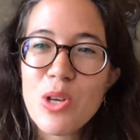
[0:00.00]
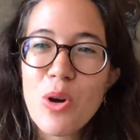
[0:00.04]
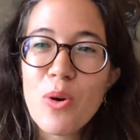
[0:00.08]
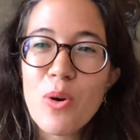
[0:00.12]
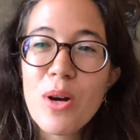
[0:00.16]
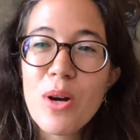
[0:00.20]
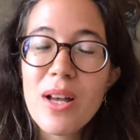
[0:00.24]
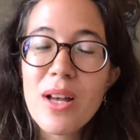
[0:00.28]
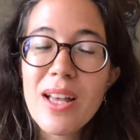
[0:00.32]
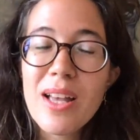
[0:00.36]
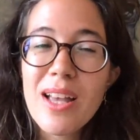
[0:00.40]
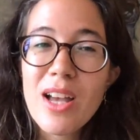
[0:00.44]

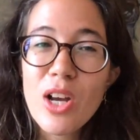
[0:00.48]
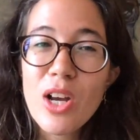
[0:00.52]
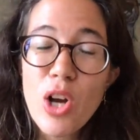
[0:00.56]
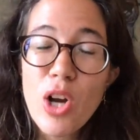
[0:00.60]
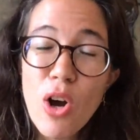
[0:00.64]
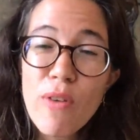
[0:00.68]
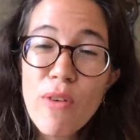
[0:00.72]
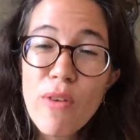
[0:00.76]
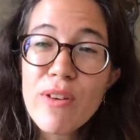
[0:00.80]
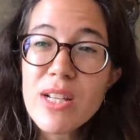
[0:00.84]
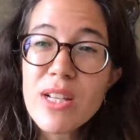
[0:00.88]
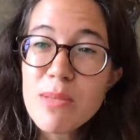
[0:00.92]
So
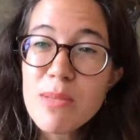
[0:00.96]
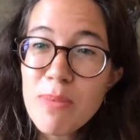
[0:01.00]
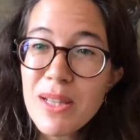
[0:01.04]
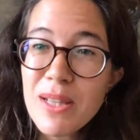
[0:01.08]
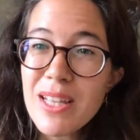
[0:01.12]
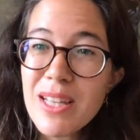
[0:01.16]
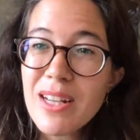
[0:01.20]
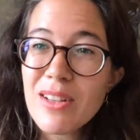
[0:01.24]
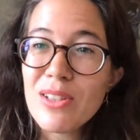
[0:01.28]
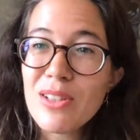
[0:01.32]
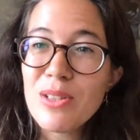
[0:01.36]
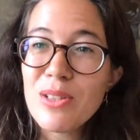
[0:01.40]
COVID is
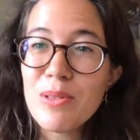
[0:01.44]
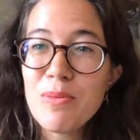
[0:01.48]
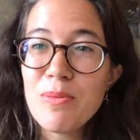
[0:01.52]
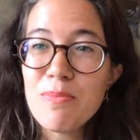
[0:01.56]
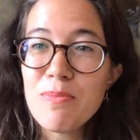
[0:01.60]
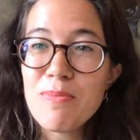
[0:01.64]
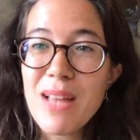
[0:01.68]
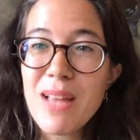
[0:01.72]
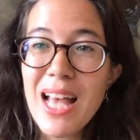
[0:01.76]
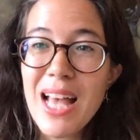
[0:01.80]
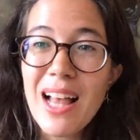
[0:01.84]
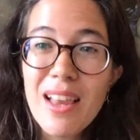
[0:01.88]

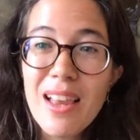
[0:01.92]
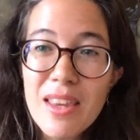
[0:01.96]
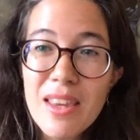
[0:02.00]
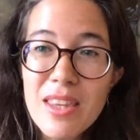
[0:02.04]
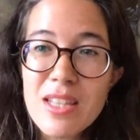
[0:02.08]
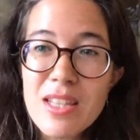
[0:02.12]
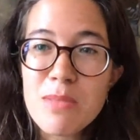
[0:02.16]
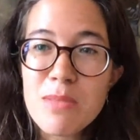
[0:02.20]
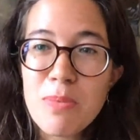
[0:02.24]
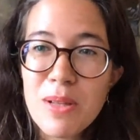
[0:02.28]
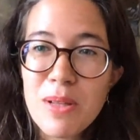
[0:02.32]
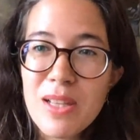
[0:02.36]
political,
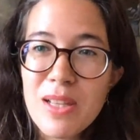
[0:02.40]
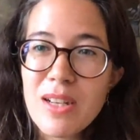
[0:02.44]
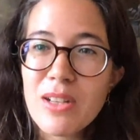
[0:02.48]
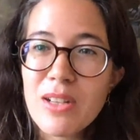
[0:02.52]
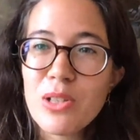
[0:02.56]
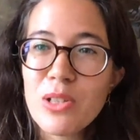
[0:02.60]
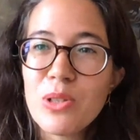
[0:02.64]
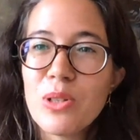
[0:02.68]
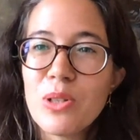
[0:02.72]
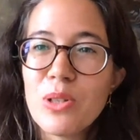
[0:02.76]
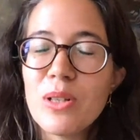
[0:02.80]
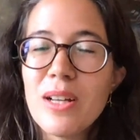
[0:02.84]
health is
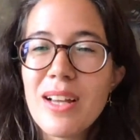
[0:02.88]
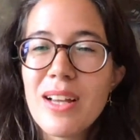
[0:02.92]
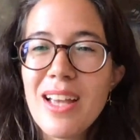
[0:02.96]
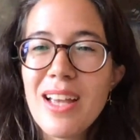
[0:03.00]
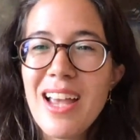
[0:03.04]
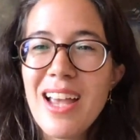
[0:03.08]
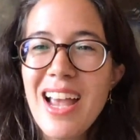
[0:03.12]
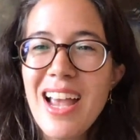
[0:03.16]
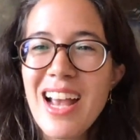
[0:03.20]
political.